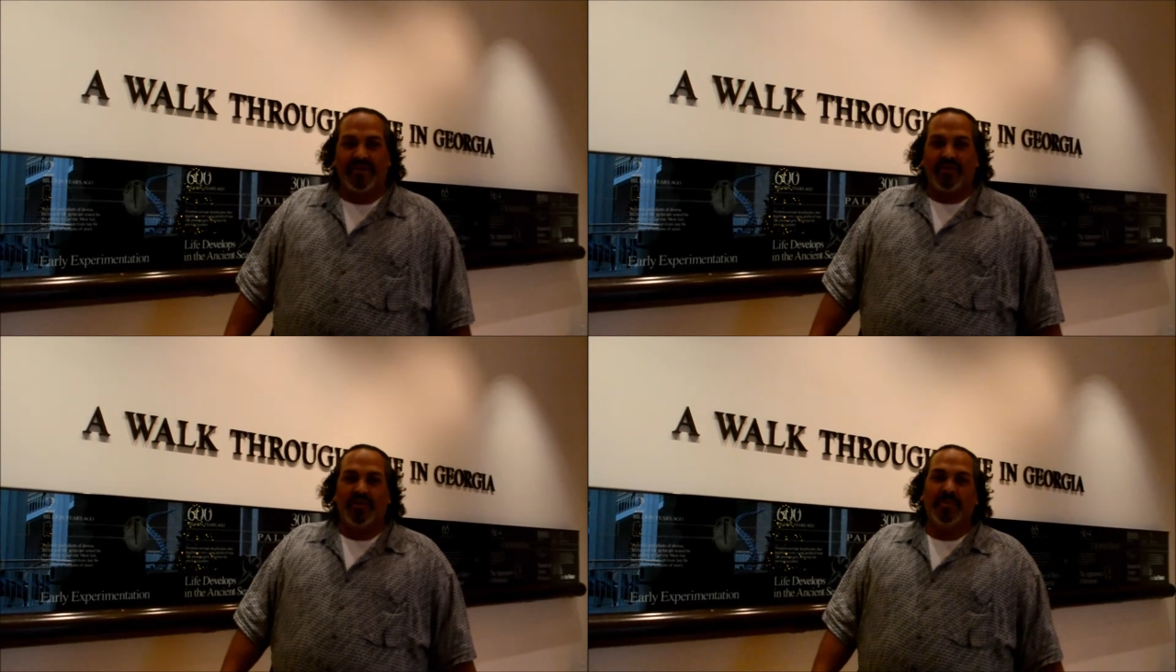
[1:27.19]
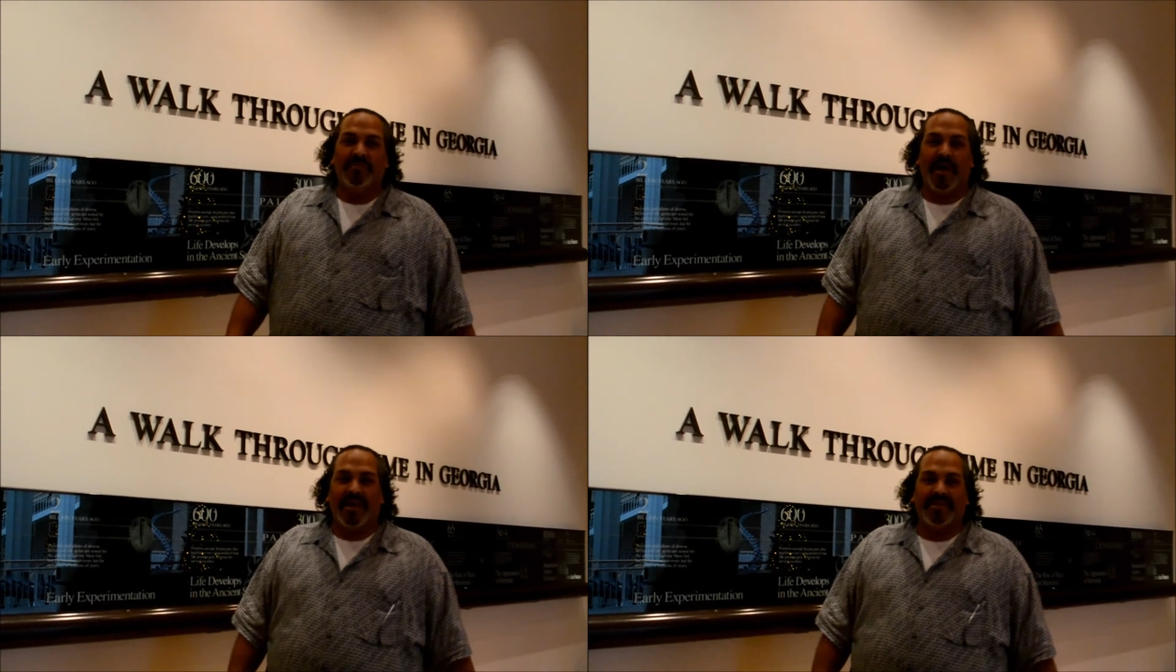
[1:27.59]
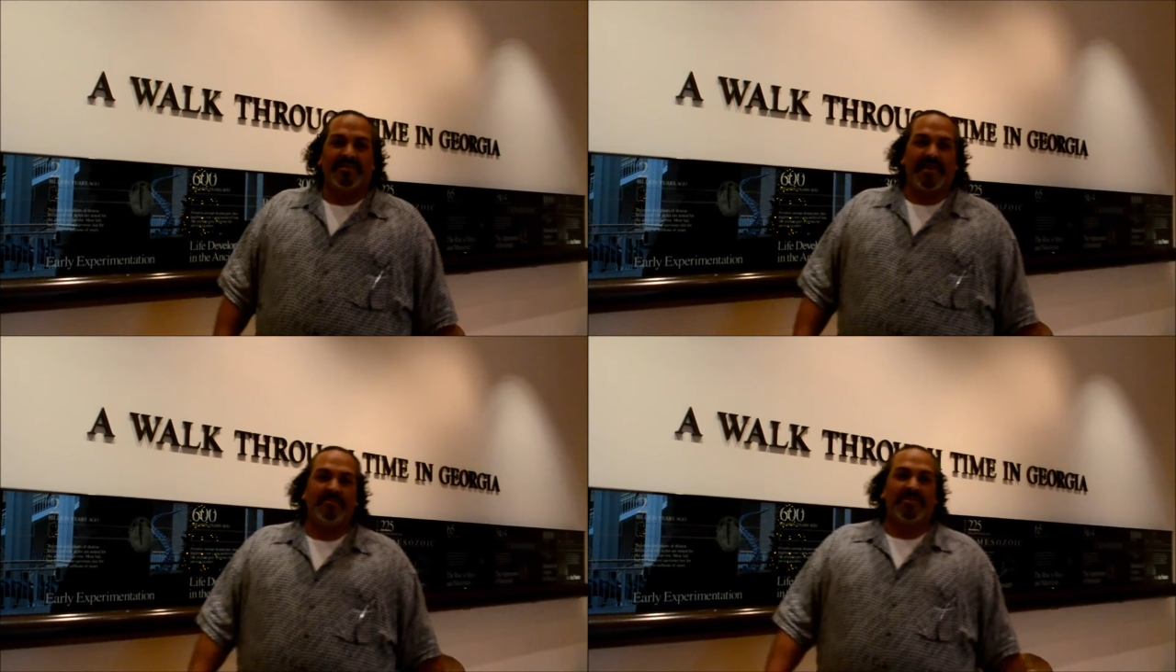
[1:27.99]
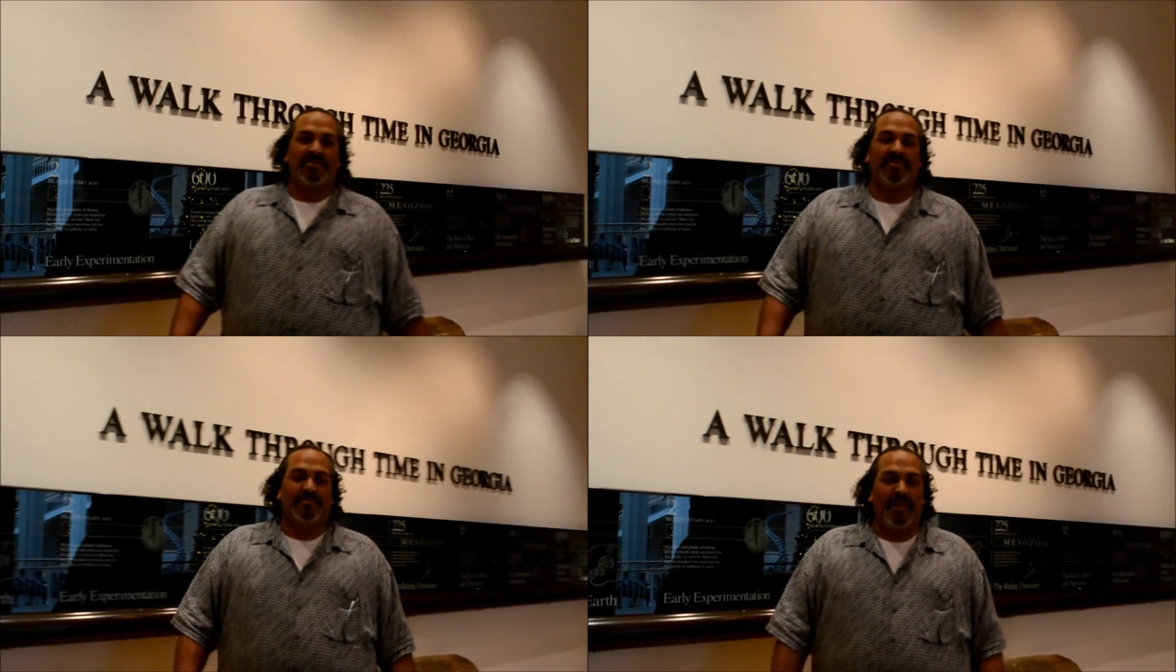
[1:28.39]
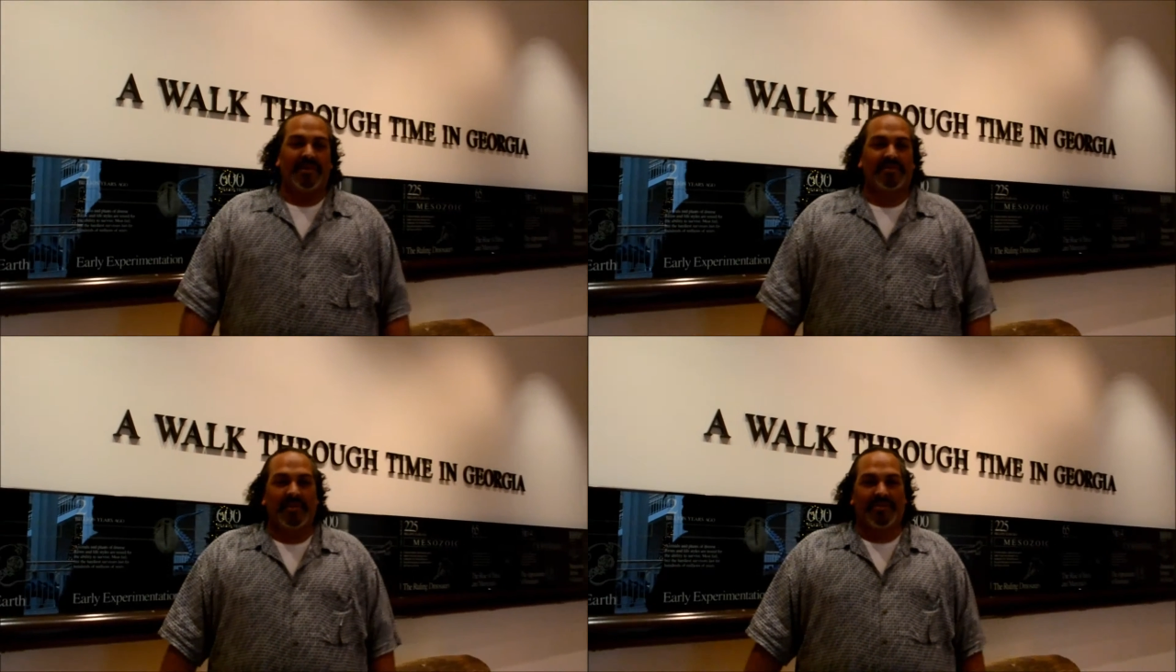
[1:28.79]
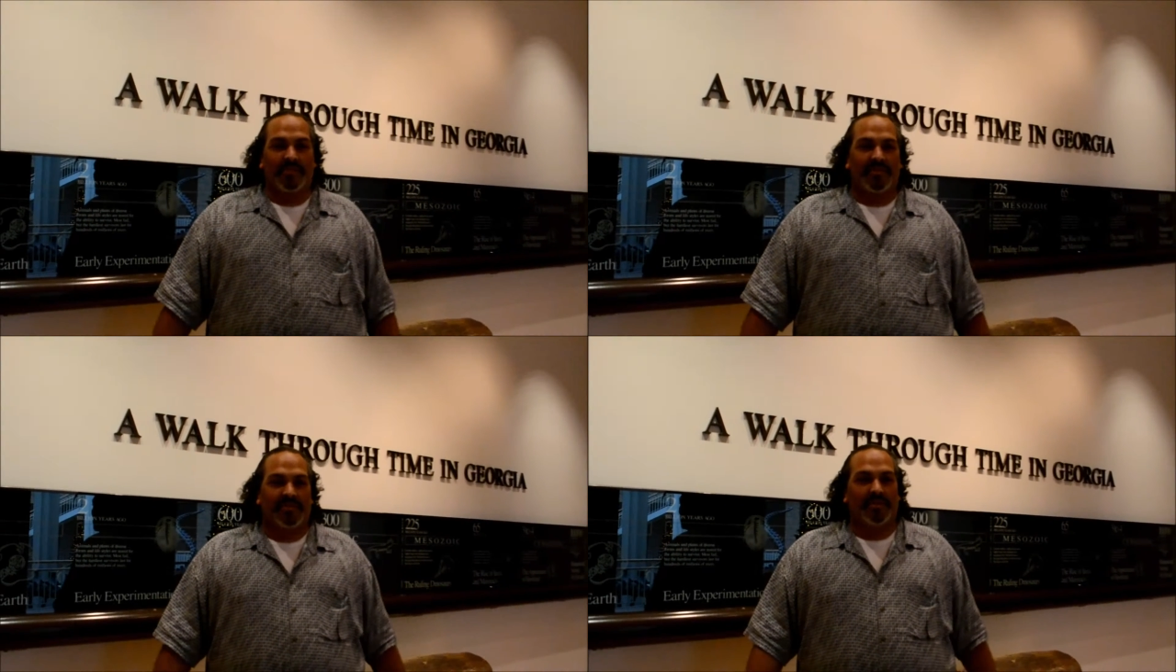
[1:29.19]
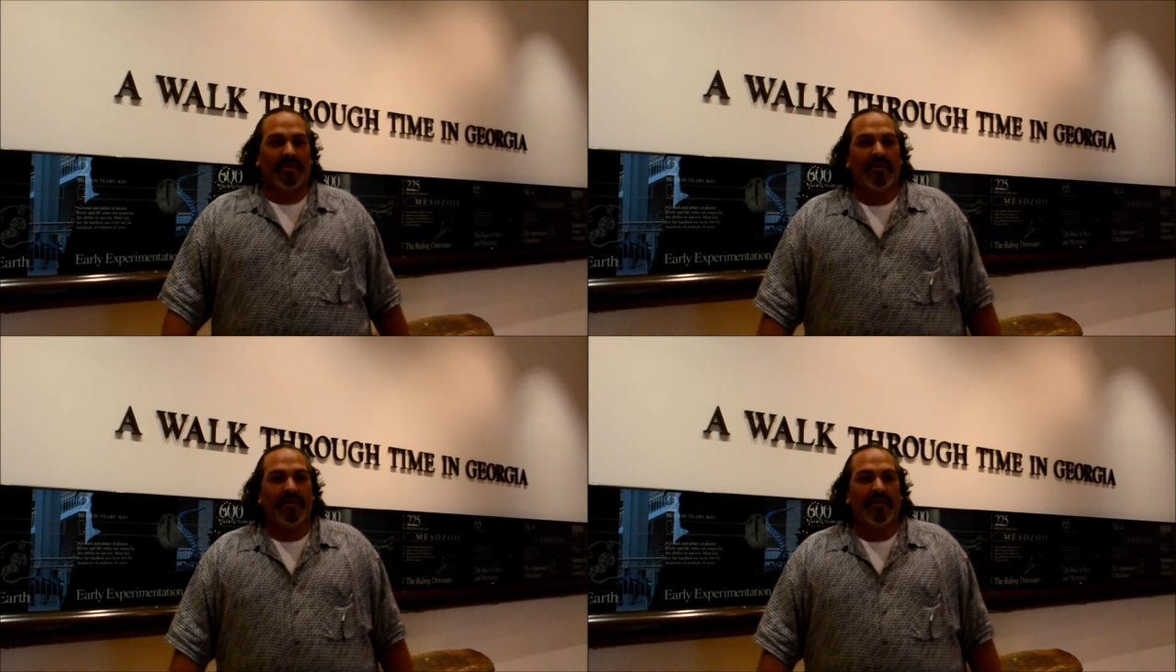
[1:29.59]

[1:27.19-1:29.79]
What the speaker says: The human mind attempts to make sense of its